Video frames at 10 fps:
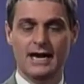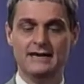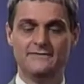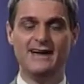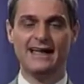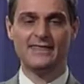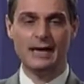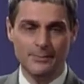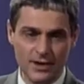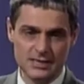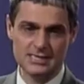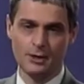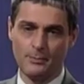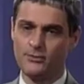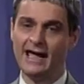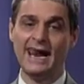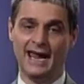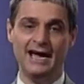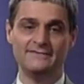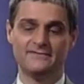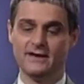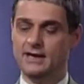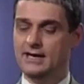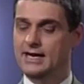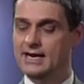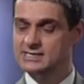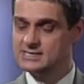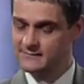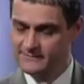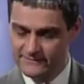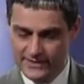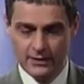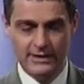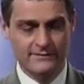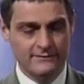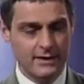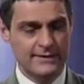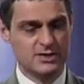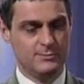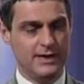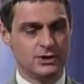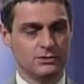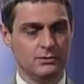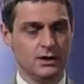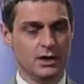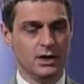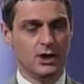And in fact, their personal prayer life is very, very special.